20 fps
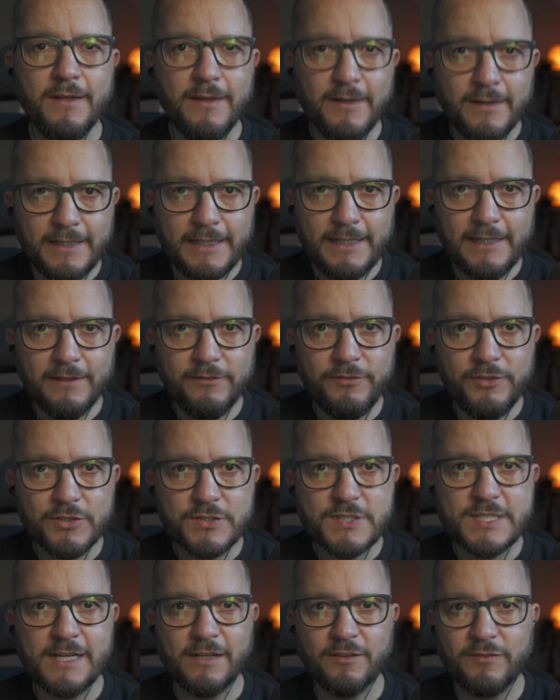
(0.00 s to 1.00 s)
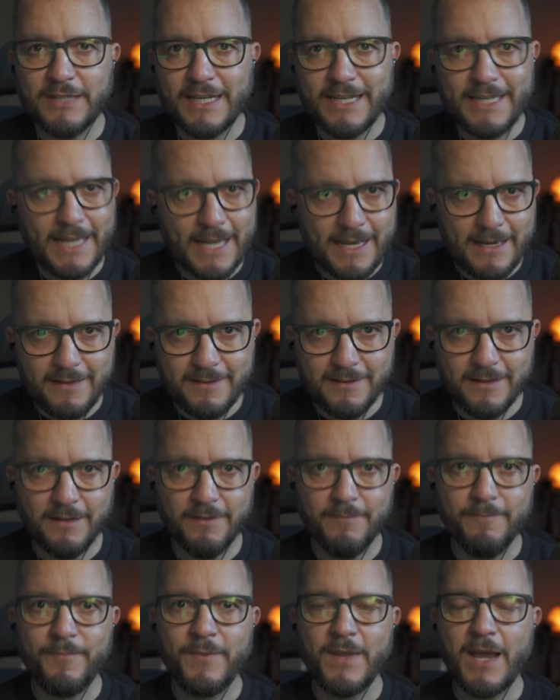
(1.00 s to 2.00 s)
Give yourself, like anything,
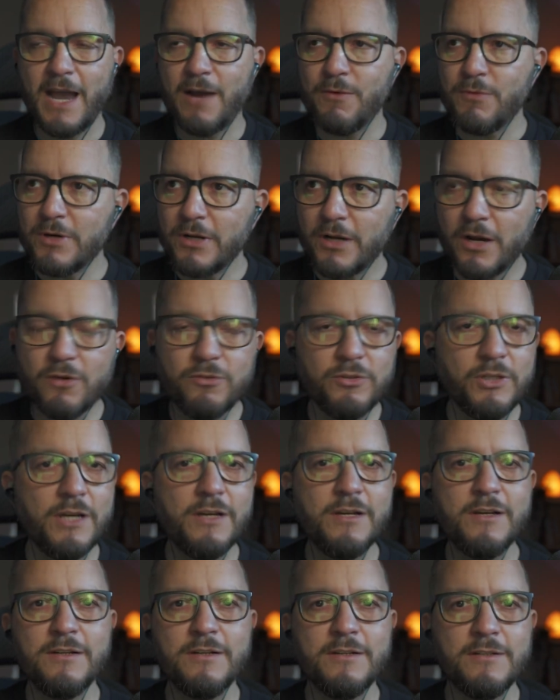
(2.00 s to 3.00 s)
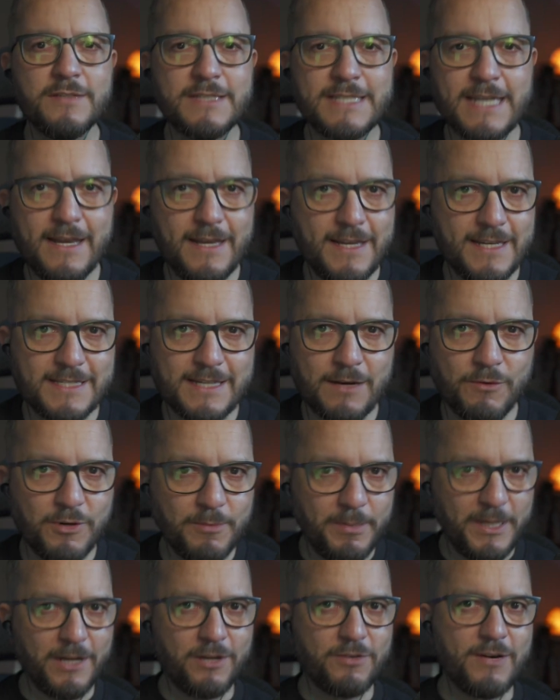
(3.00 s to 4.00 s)
I want to go learn tennis. I want to
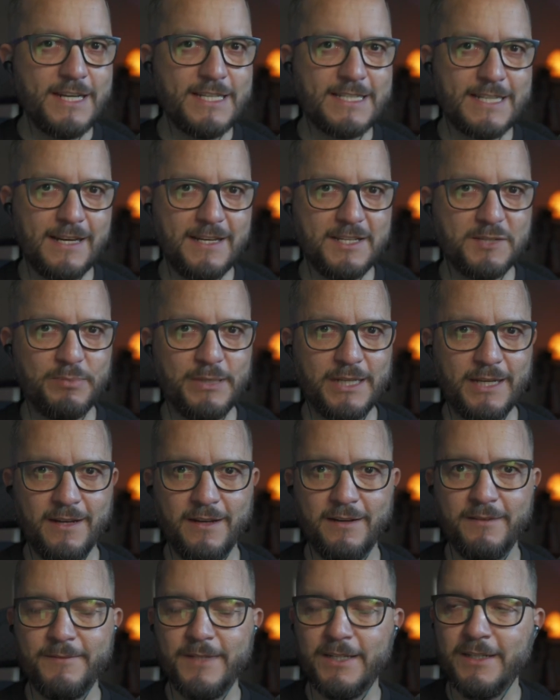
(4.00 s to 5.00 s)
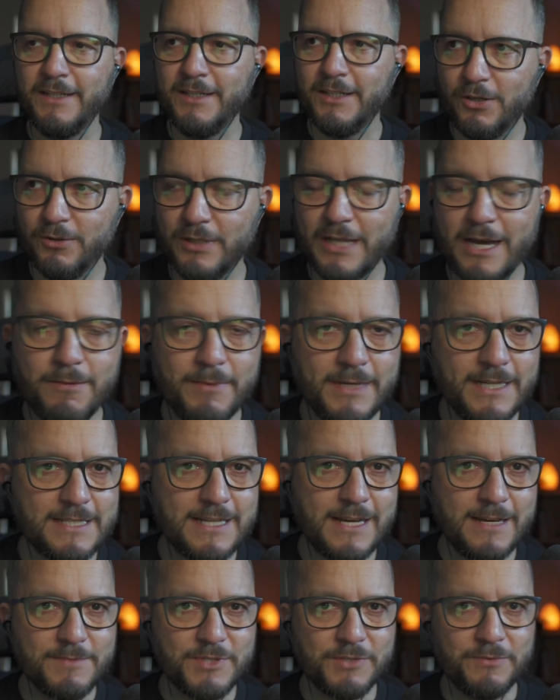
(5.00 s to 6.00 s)
be a great tennis player. How many
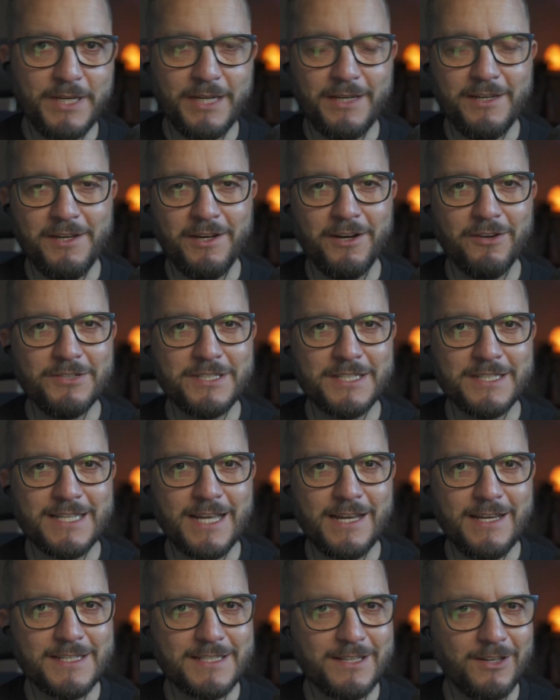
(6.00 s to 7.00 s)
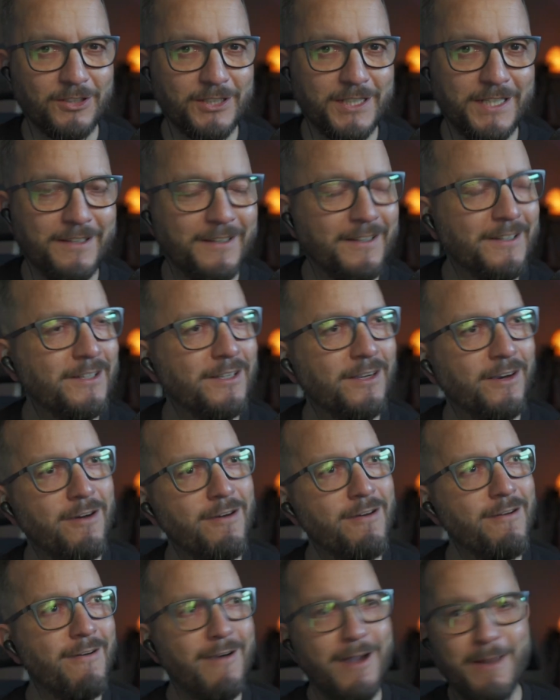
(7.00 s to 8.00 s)
times a week are you going to tennis, Colin?
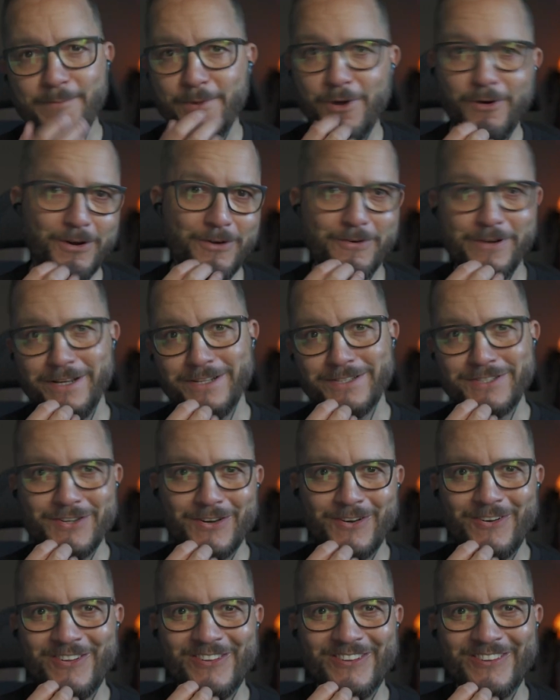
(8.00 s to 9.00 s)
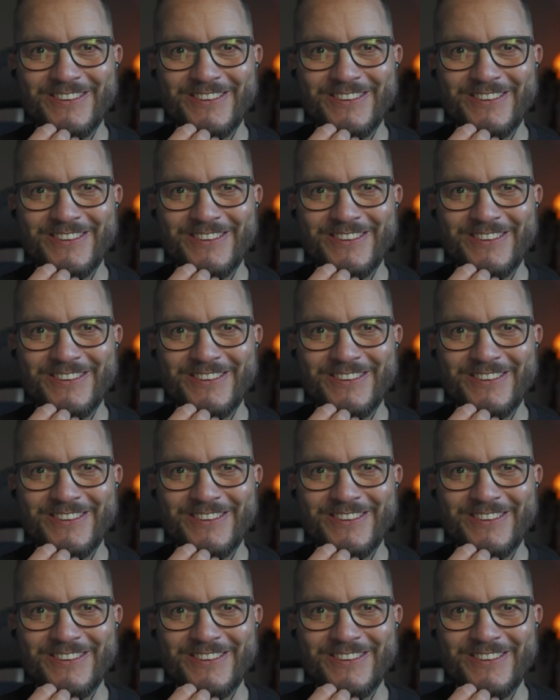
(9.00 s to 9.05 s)
Oh, I'm not going at all.